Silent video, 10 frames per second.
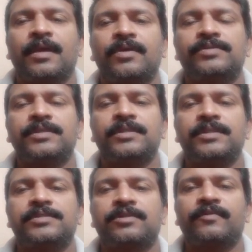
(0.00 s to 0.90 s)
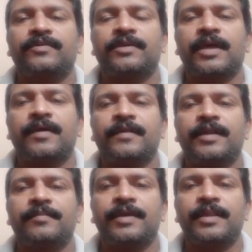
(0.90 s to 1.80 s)
Using this software, I have
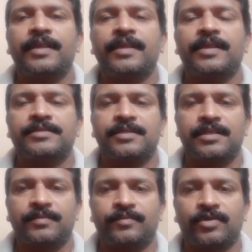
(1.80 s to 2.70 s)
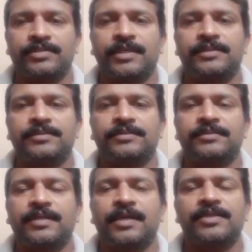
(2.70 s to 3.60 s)
done many industrial projects
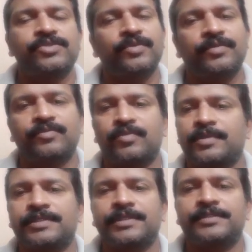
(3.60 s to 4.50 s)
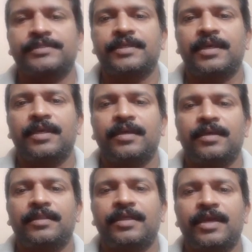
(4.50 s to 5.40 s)
and student projects
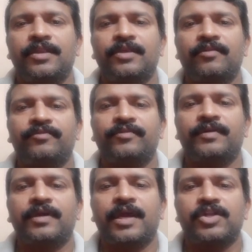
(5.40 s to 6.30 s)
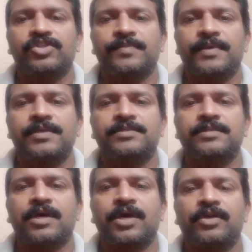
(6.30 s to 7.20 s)
in the area of
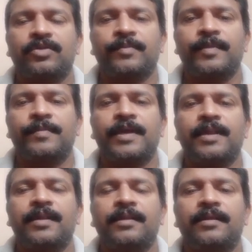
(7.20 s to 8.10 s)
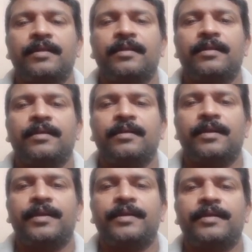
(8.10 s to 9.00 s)
aerospace, automobile,
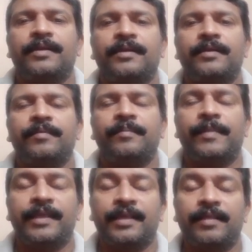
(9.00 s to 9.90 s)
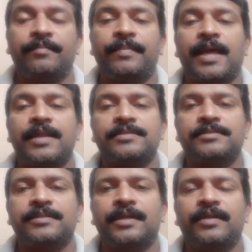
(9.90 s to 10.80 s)
and medical implants
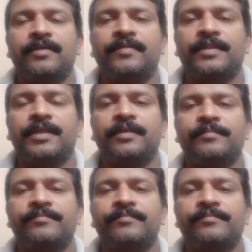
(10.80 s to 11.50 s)
and everything.